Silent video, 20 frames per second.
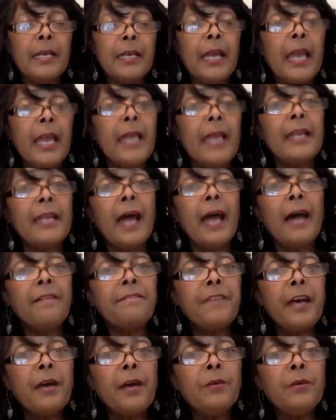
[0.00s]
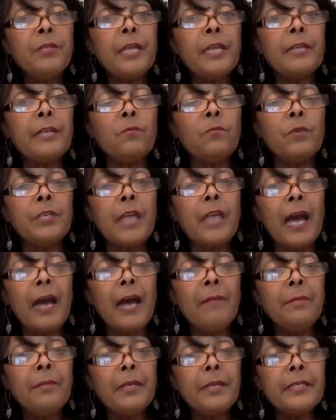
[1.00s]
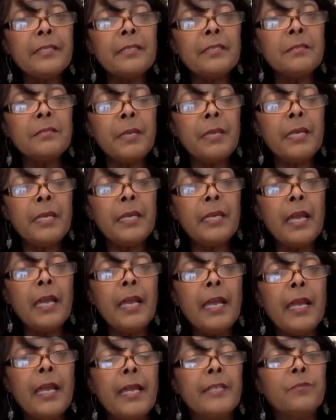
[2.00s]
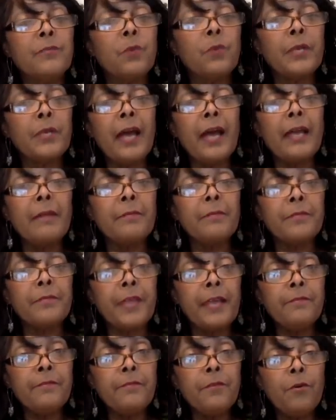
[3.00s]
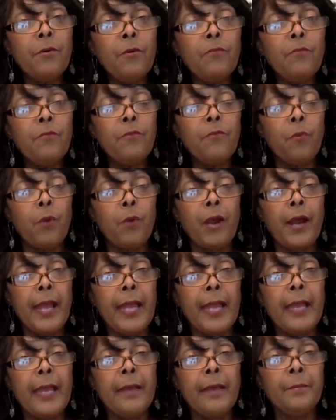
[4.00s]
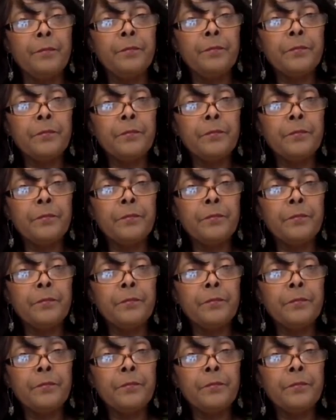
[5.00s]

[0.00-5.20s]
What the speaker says: And I found that when God blesses me is when I am thankful for where I am.